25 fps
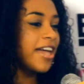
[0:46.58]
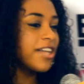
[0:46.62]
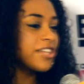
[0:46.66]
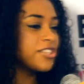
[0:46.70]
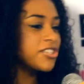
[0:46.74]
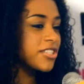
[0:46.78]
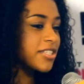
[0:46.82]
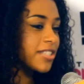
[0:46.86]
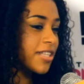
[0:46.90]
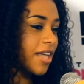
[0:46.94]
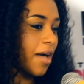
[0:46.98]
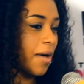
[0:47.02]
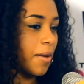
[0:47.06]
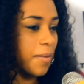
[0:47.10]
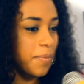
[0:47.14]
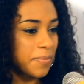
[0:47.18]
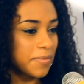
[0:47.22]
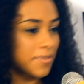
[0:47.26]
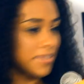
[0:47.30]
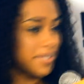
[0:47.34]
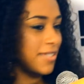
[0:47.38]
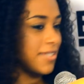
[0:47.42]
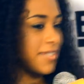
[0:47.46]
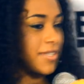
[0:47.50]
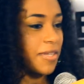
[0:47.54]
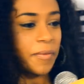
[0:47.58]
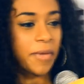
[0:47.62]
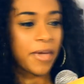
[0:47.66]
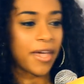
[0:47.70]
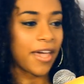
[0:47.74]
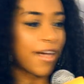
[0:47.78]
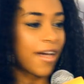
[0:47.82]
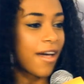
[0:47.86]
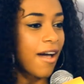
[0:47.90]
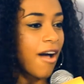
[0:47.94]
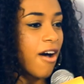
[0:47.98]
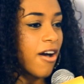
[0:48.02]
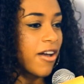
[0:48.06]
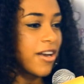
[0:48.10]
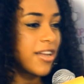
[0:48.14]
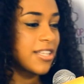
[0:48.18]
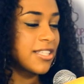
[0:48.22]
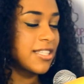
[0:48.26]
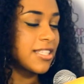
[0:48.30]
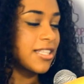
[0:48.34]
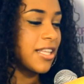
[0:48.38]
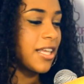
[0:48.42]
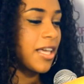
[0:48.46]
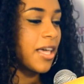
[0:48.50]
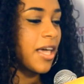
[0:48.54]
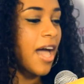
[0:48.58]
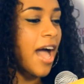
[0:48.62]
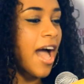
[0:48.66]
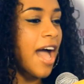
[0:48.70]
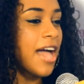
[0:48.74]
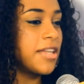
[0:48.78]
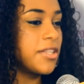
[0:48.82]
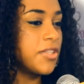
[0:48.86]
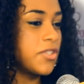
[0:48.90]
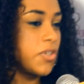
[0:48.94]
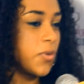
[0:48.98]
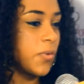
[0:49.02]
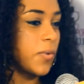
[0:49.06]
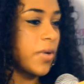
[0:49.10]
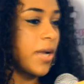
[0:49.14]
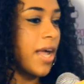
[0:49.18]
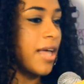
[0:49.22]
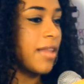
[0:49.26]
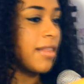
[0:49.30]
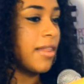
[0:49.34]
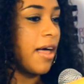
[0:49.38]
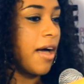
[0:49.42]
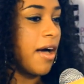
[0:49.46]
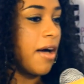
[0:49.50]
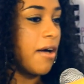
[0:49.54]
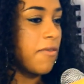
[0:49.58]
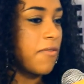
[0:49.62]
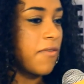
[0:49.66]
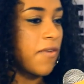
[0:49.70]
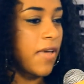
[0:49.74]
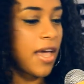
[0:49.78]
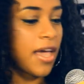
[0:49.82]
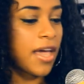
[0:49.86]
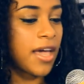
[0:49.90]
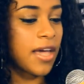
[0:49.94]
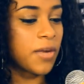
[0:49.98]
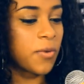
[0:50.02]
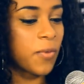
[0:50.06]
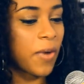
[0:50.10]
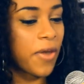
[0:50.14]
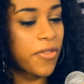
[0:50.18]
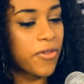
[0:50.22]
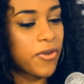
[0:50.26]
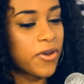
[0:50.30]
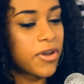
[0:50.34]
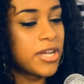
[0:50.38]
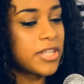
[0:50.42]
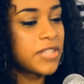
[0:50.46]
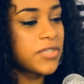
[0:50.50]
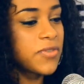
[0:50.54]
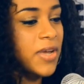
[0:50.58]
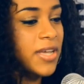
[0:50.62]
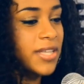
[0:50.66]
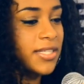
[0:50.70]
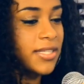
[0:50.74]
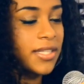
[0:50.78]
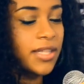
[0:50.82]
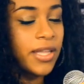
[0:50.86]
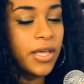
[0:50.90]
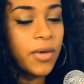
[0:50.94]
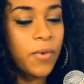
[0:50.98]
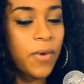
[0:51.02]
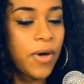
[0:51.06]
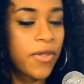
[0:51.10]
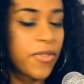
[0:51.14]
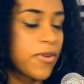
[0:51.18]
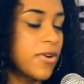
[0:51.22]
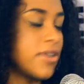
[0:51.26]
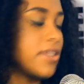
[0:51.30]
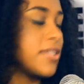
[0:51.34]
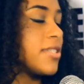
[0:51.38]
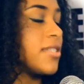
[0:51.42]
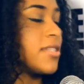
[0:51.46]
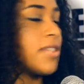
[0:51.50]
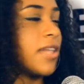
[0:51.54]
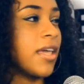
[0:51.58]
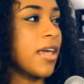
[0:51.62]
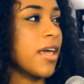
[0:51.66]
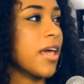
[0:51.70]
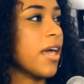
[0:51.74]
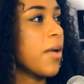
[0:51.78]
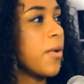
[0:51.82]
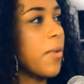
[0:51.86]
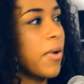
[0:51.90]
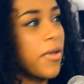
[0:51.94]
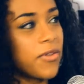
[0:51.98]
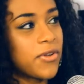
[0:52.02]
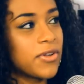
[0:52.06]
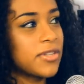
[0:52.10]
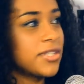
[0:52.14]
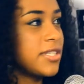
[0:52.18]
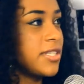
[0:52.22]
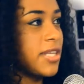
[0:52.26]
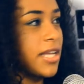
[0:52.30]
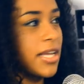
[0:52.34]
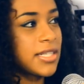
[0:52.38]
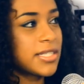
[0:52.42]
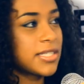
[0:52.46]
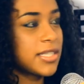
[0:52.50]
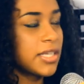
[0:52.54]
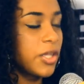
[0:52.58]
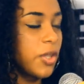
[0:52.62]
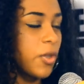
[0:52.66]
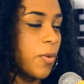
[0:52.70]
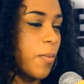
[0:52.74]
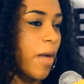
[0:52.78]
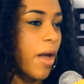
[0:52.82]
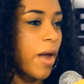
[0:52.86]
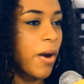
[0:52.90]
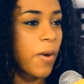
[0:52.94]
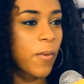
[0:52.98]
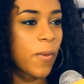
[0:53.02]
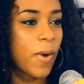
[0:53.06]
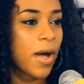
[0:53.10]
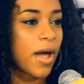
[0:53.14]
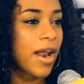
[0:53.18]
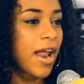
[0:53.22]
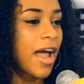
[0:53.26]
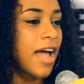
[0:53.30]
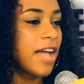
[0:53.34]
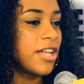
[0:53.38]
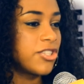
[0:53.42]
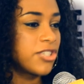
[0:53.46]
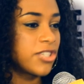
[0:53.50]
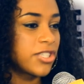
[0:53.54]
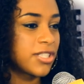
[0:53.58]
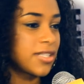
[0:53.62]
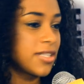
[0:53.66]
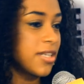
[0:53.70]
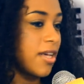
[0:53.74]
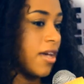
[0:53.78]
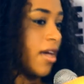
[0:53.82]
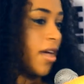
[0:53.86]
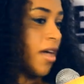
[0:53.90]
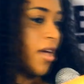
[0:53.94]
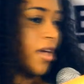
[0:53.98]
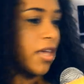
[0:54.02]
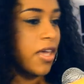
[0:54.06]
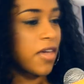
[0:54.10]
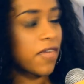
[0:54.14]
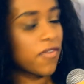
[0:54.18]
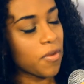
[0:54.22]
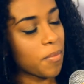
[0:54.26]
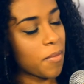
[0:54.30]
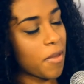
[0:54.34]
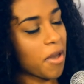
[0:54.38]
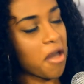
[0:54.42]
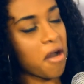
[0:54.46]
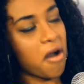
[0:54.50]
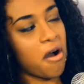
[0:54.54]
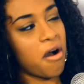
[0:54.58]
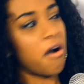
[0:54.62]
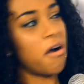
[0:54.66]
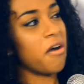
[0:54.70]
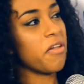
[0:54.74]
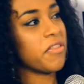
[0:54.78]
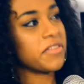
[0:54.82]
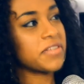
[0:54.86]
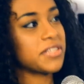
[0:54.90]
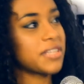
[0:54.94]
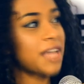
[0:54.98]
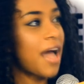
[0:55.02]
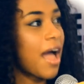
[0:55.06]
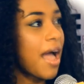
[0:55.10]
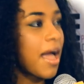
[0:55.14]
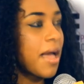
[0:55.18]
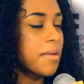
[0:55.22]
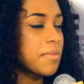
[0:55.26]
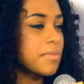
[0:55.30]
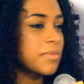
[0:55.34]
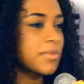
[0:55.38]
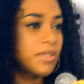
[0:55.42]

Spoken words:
It just comes to me. Honestly, I do what I love, and whether it's wrestling, whether it's singing, whether it's dancing, no matter what, I just give it my all the time.